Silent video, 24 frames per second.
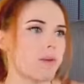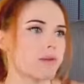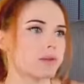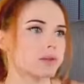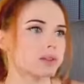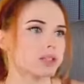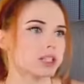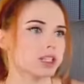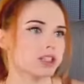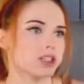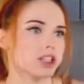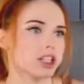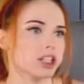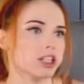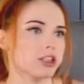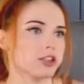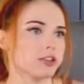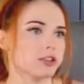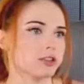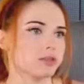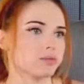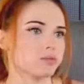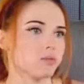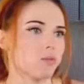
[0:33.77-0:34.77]
That
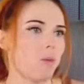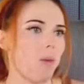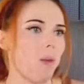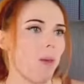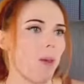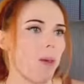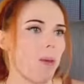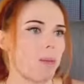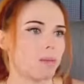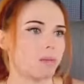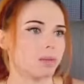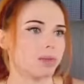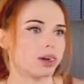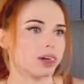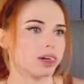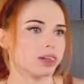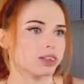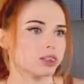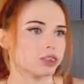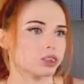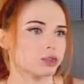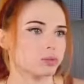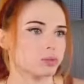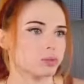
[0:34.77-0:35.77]
behind
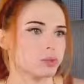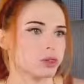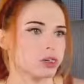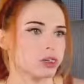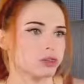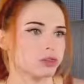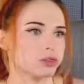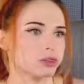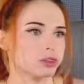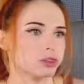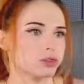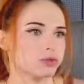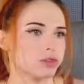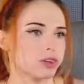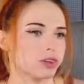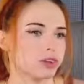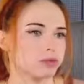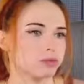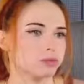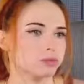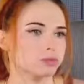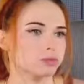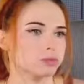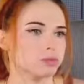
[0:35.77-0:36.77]
us, but it's fine.
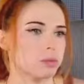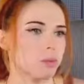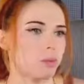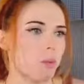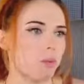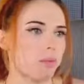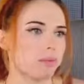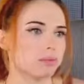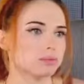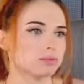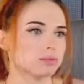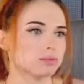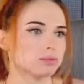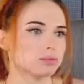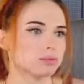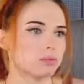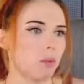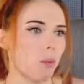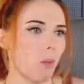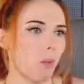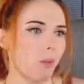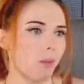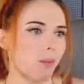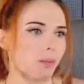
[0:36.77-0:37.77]

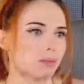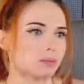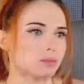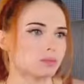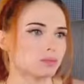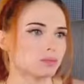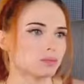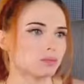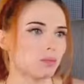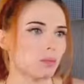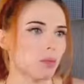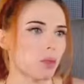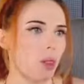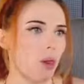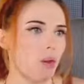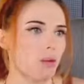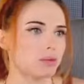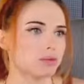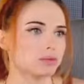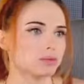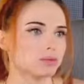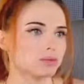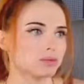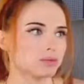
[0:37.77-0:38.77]
Yeah, I just what gotta revive
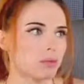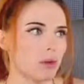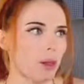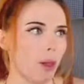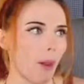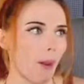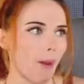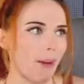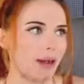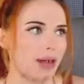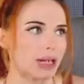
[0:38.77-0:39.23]
them really quick.